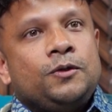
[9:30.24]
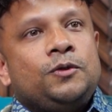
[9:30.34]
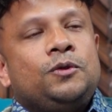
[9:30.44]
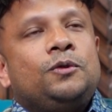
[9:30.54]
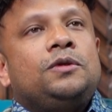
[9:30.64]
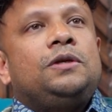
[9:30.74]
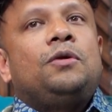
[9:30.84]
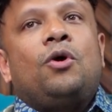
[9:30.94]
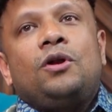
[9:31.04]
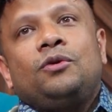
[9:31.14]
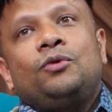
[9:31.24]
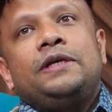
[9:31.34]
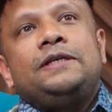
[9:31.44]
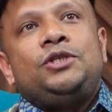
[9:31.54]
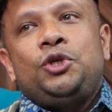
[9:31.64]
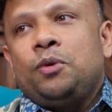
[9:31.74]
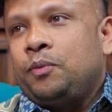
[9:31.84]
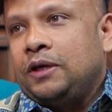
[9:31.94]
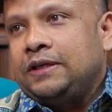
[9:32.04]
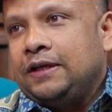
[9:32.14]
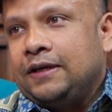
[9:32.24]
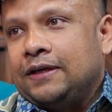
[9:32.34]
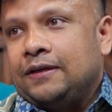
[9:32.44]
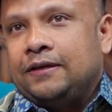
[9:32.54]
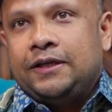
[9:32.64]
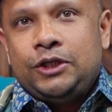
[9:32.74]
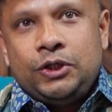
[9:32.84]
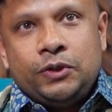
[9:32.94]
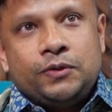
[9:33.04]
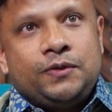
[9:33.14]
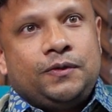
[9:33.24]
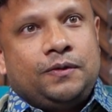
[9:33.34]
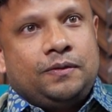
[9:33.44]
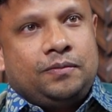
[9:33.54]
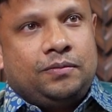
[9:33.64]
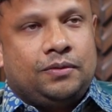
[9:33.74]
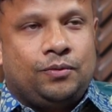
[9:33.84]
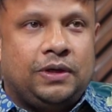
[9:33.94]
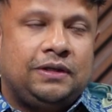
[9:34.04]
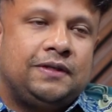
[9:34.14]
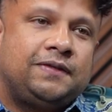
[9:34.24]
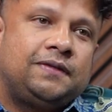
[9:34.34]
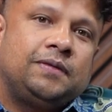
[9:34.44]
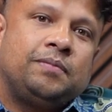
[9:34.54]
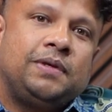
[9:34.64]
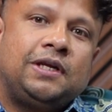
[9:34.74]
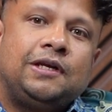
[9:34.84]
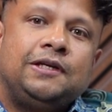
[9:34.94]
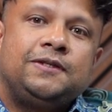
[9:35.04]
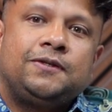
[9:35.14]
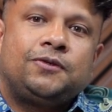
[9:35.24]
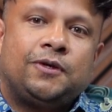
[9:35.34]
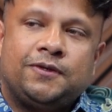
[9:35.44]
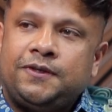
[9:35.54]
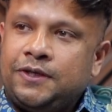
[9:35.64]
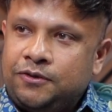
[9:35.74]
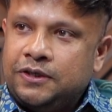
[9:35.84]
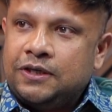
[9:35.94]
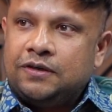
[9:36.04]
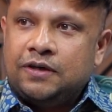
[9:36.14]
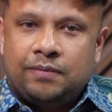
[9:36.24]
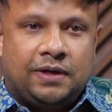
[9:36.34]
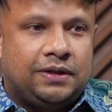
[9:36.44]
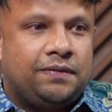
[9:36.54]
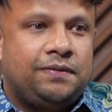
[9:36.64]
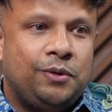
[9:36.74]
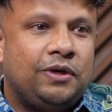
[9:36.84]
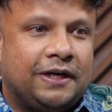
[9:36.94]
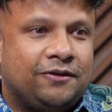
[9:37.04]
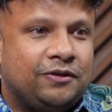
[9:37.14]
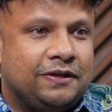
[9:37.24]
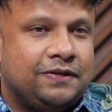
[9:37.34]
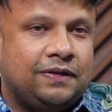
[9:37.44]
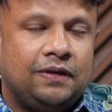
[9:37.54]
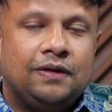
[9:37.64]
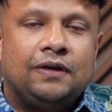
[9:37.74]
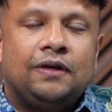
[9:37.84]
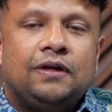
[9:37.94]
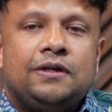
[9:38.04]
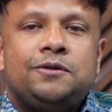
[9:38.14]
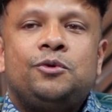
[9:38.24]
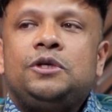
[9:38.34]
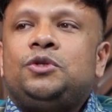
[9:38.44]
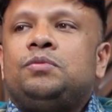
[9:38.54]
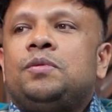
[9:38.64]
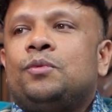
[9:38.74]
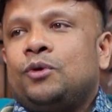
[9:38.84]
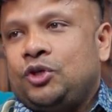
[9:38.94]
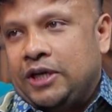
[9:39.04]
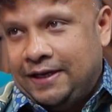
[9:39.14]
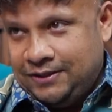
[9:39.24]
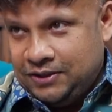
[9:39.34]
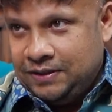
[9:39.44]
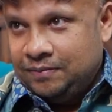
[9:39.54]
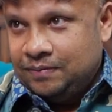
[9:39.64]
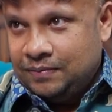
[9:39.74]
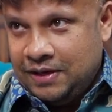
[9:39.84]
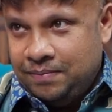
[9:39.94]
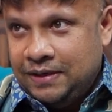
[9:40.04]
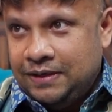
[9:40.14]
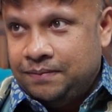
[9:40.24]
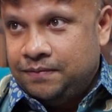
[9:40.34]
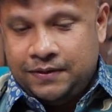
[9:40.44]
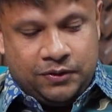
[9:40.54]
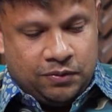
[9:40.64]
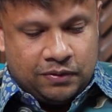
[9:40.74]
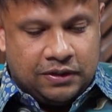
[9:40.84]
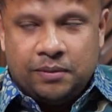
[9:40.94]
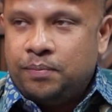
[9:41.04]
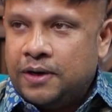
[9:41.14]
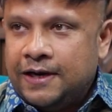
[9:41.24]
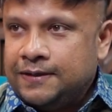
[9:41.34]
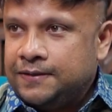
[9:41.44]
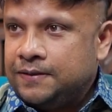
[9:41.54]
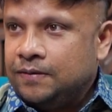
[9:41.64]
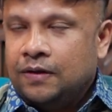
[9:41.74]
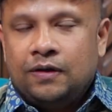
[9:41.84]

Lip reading: So the ongoing geopolitical issues, when this mineral is concentrated among the few countries, is going to be more challenging, I believe. First of all, the price,